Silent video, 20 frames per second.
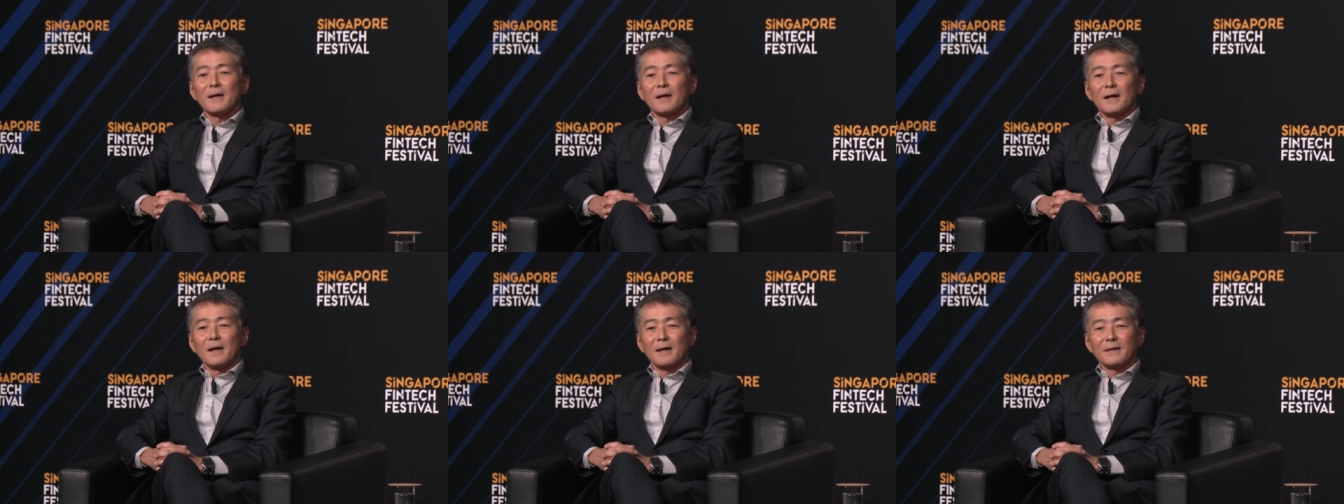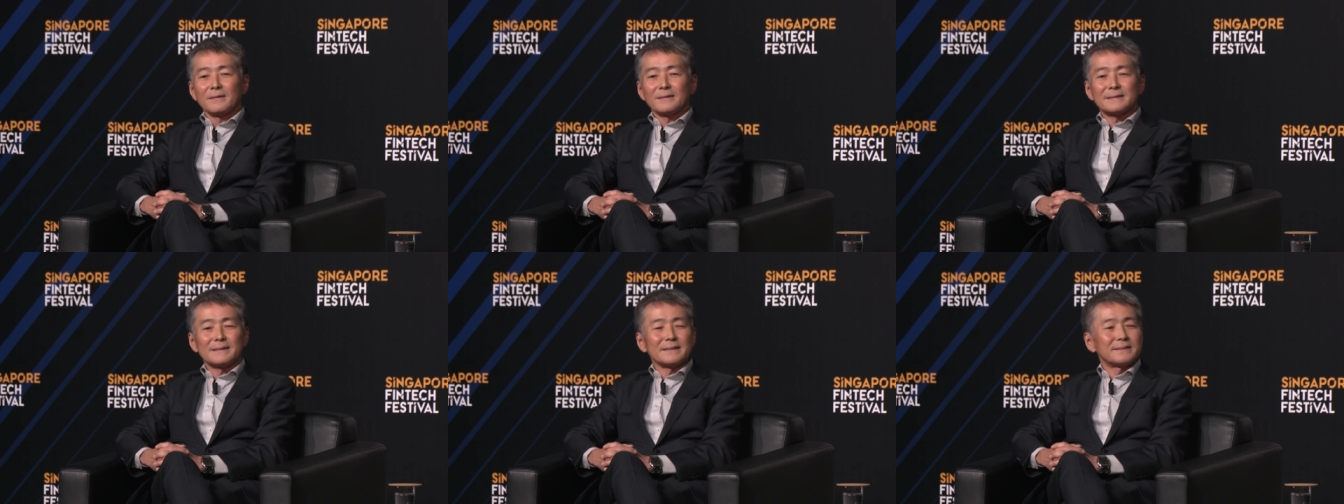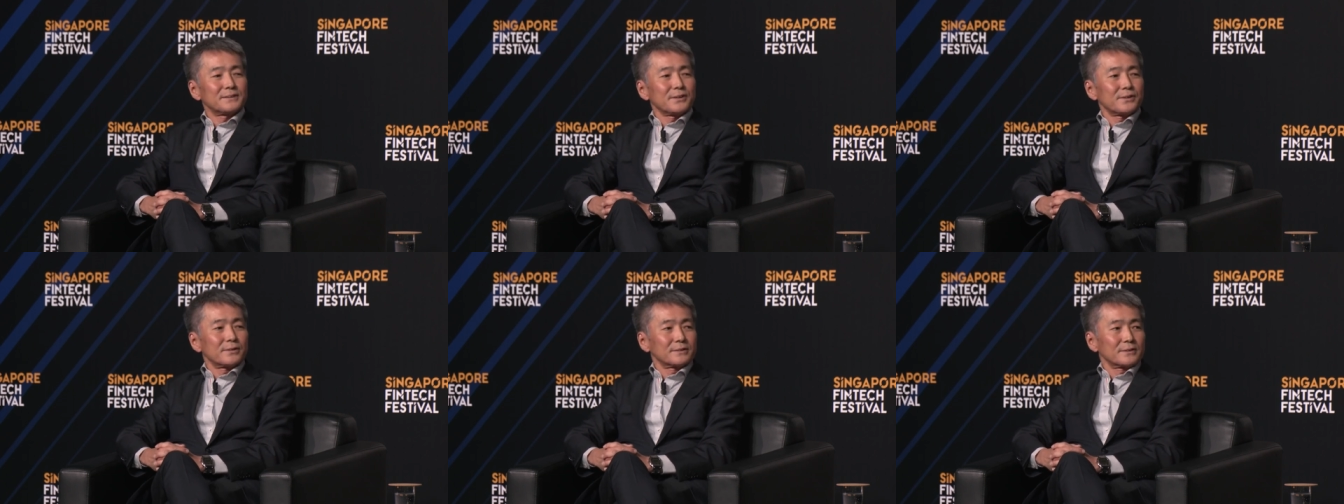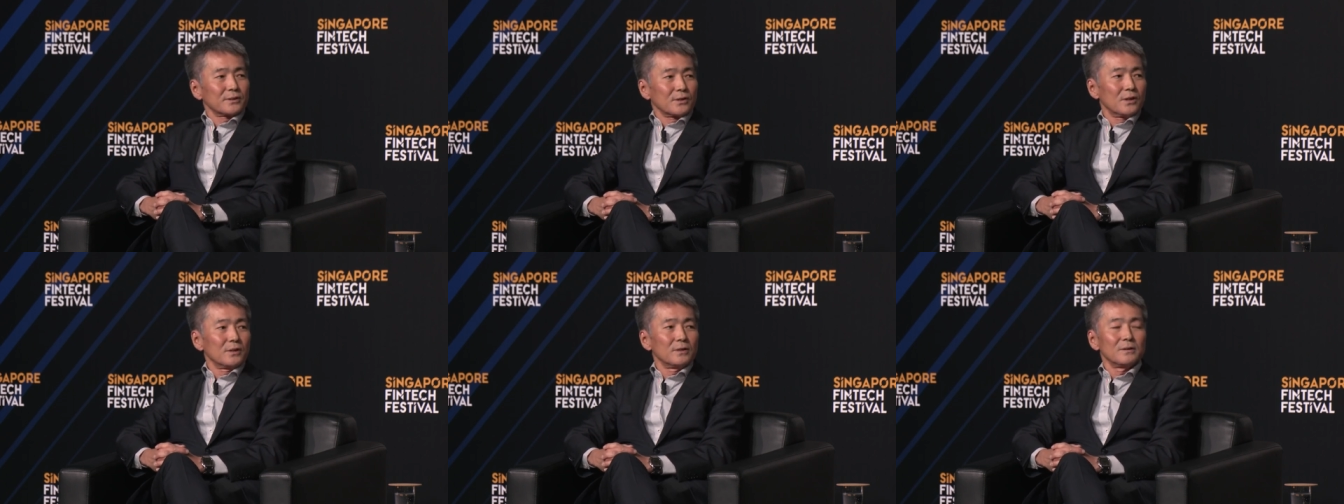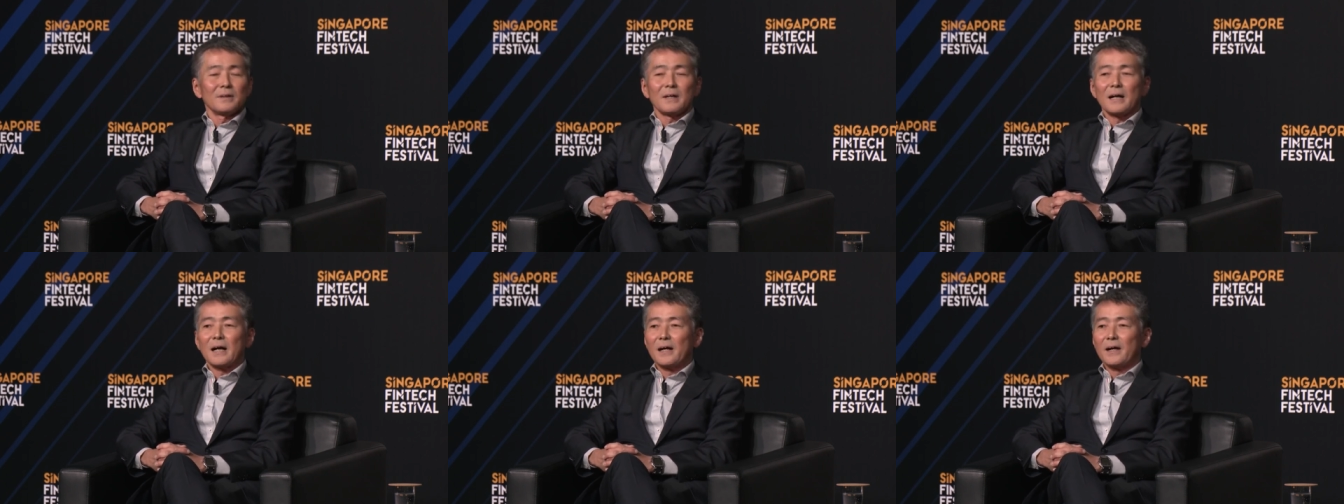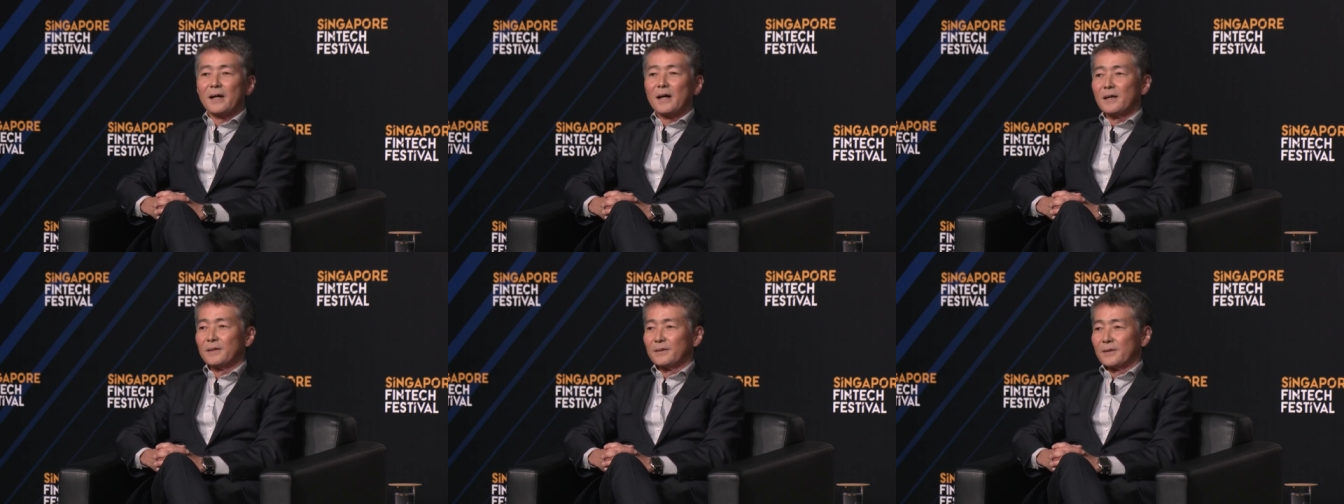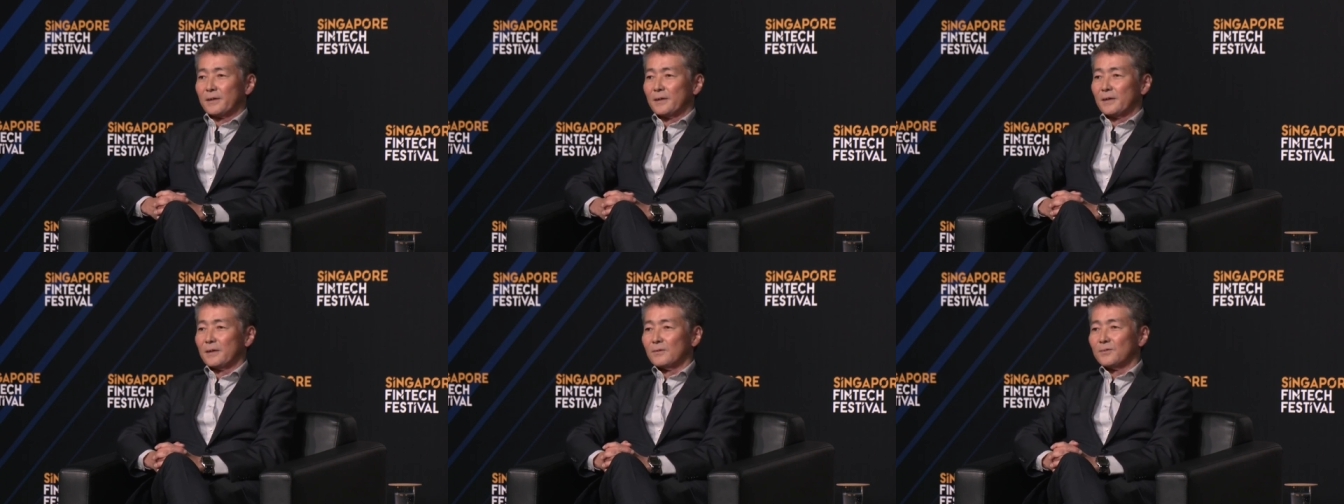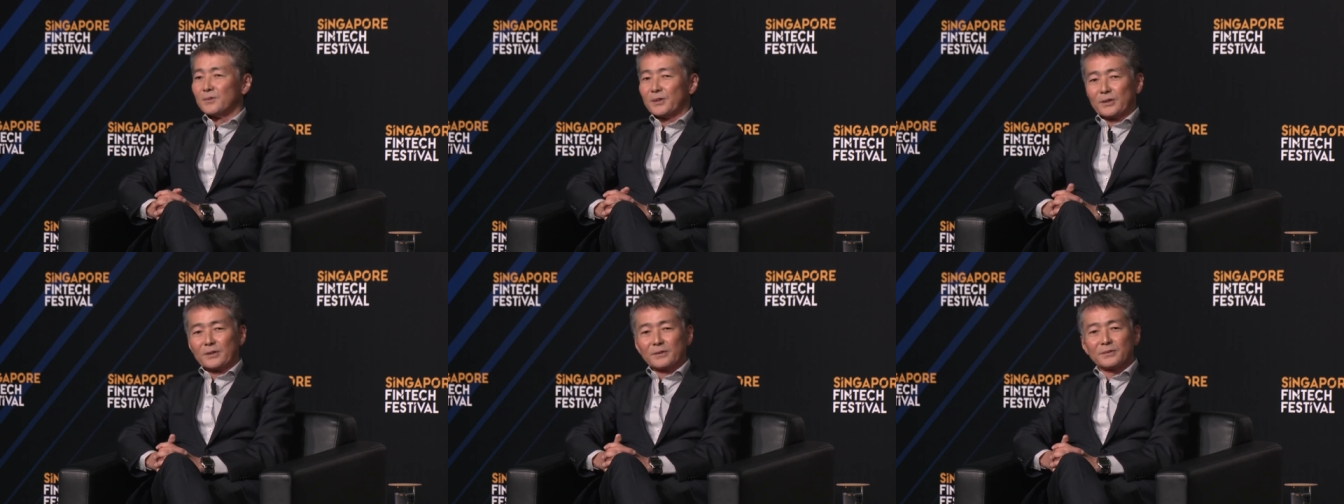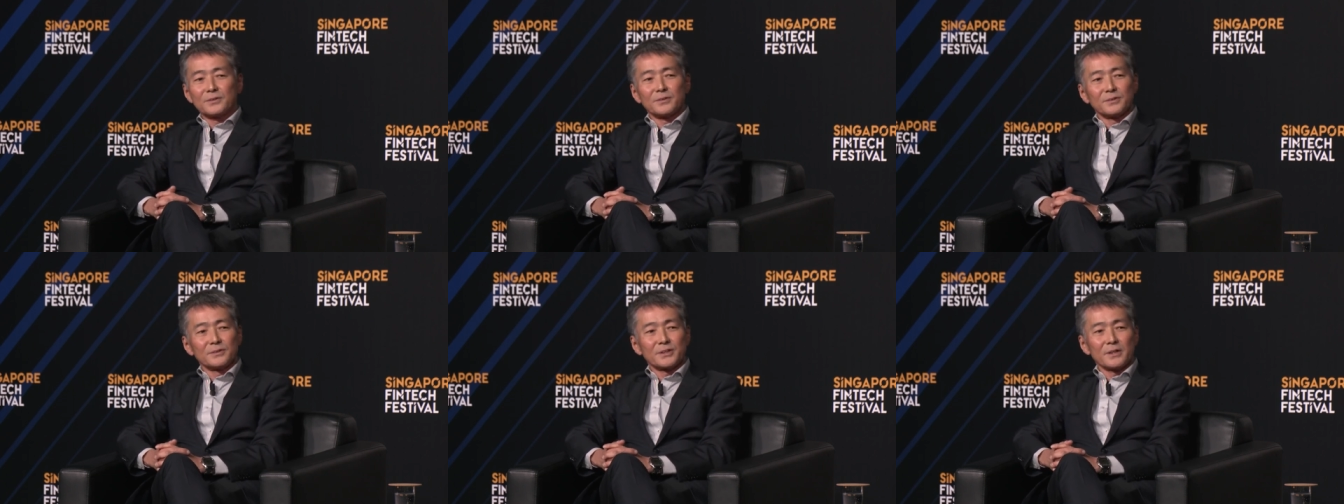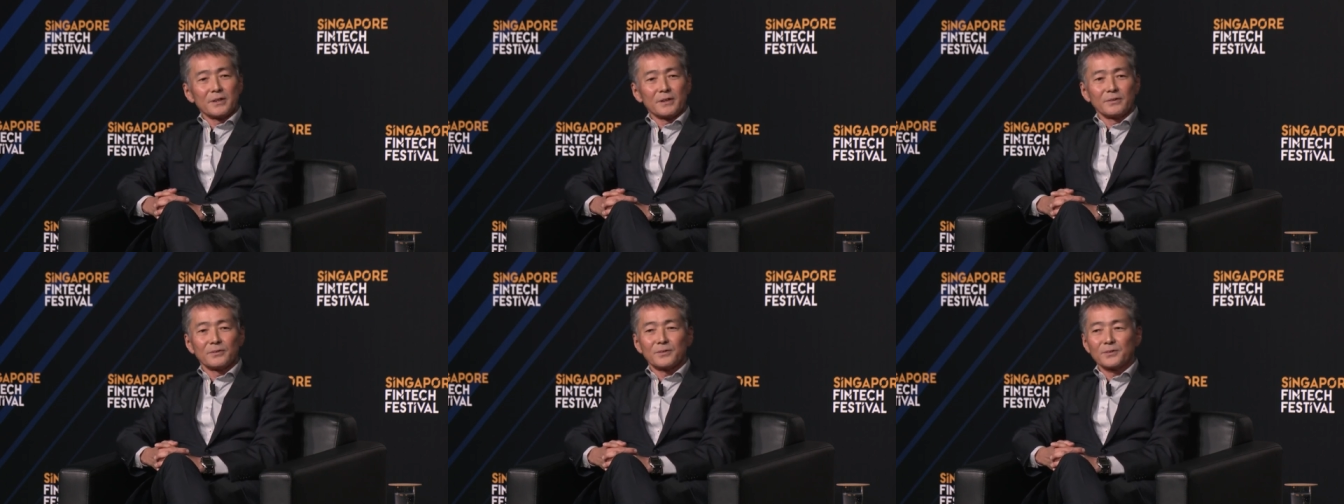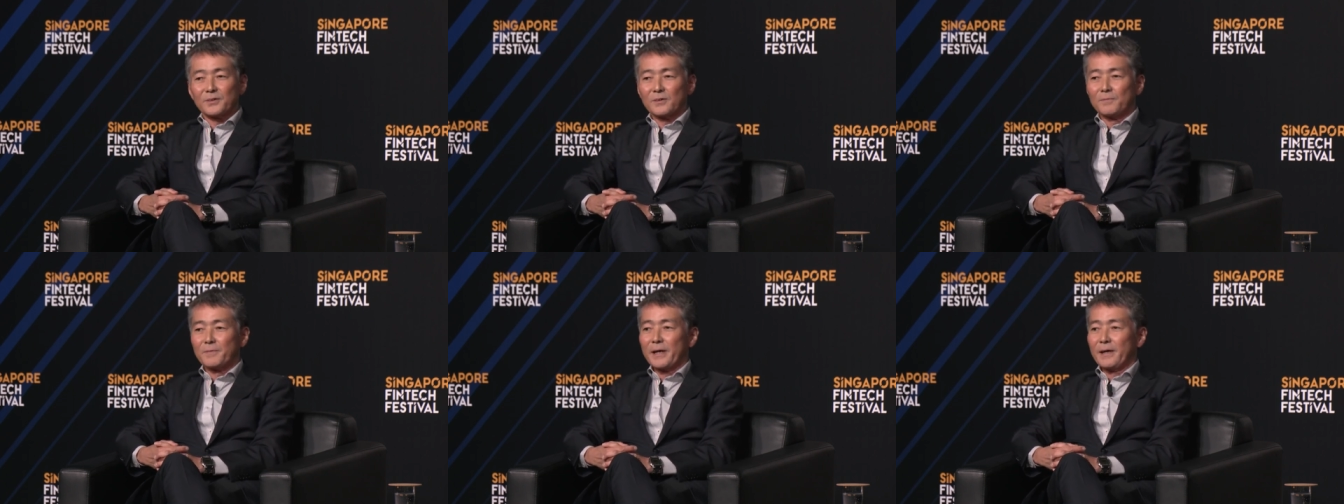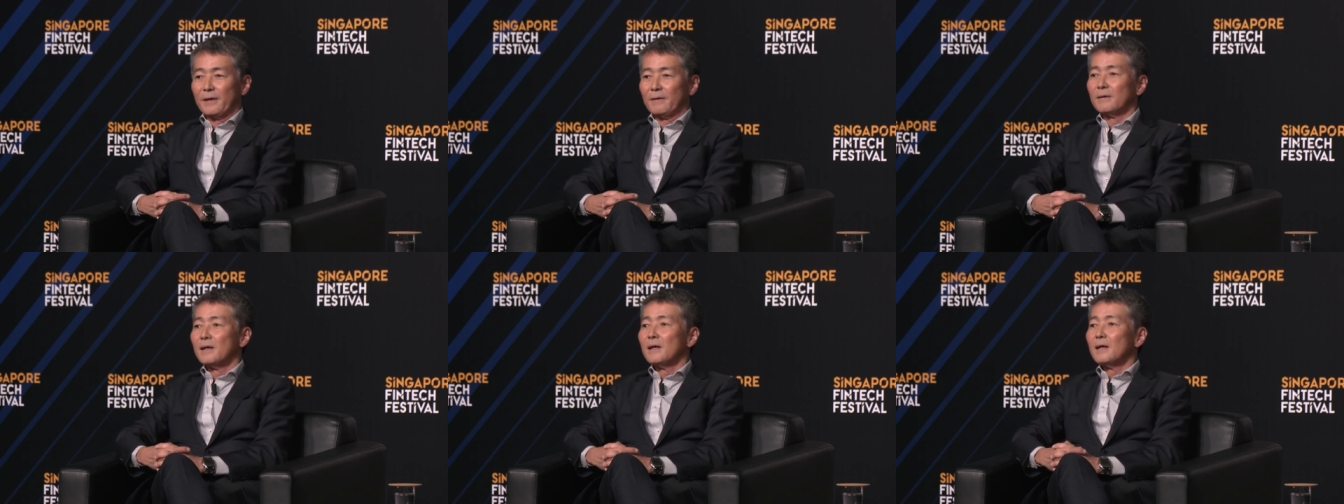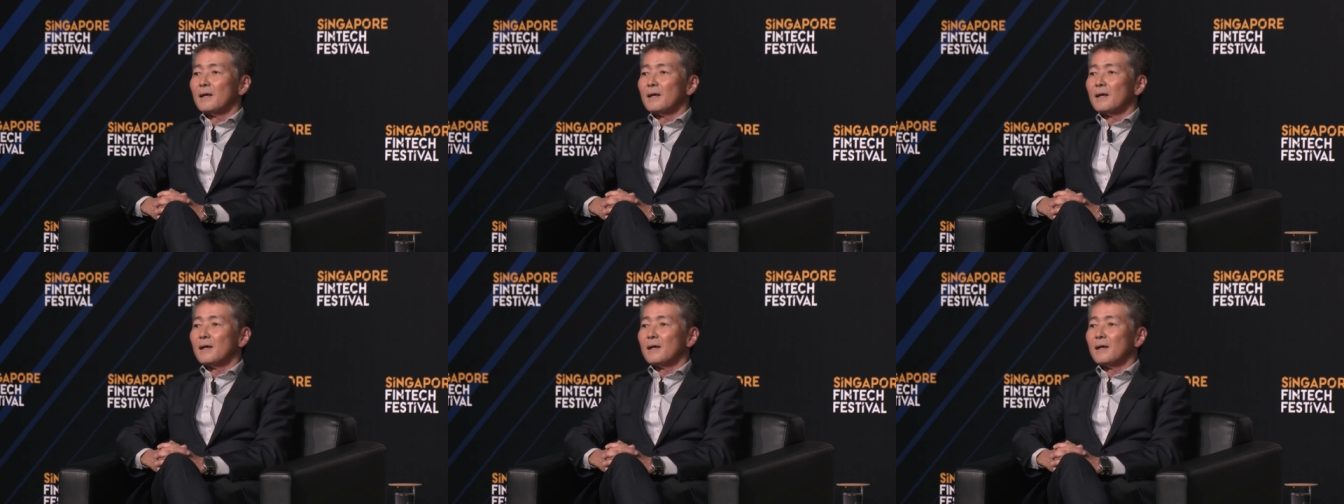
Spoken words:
And 6 years ago, I had the honor to join Tokio Marine,